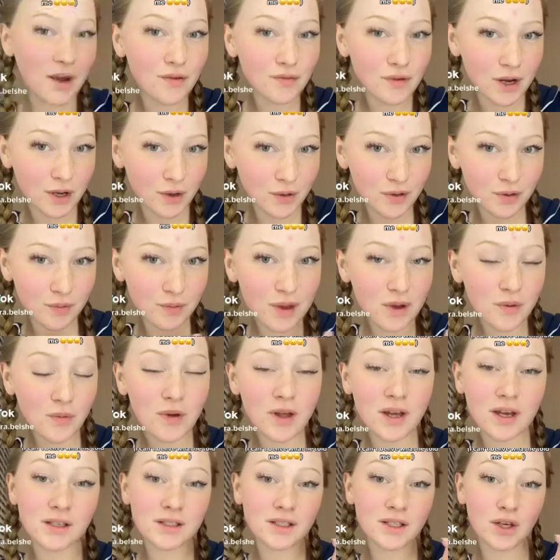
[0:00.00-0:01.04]
ready with me
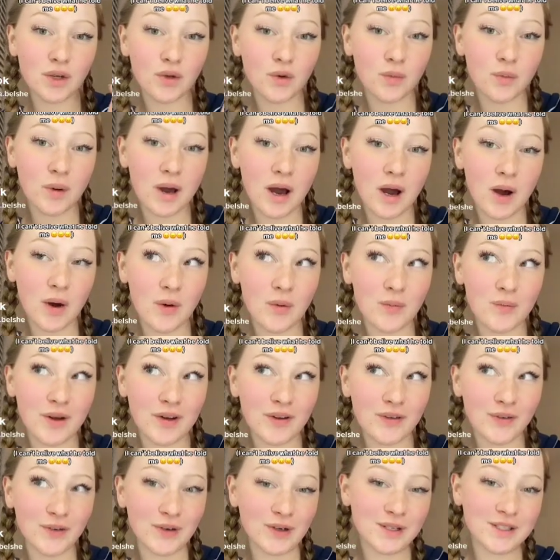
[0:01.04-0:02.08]
while I tell you about
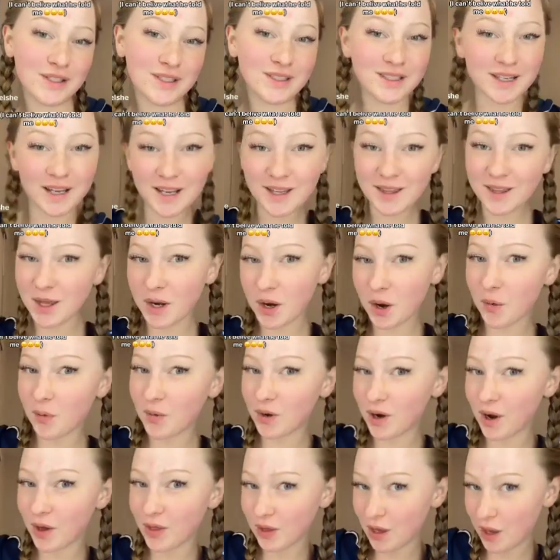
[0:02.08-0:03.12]
my first date that I
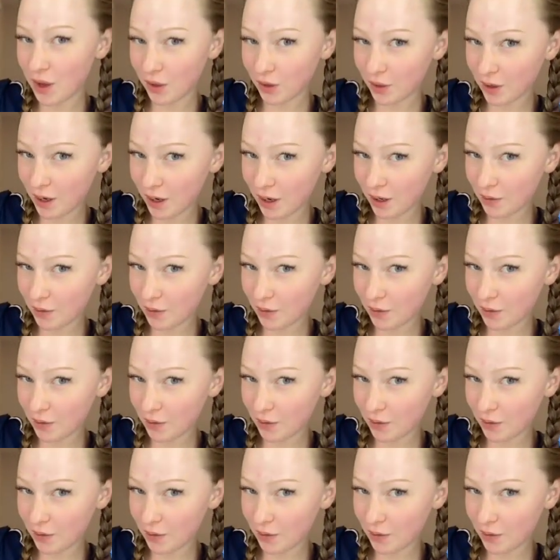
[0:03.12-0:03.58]
went on the other night.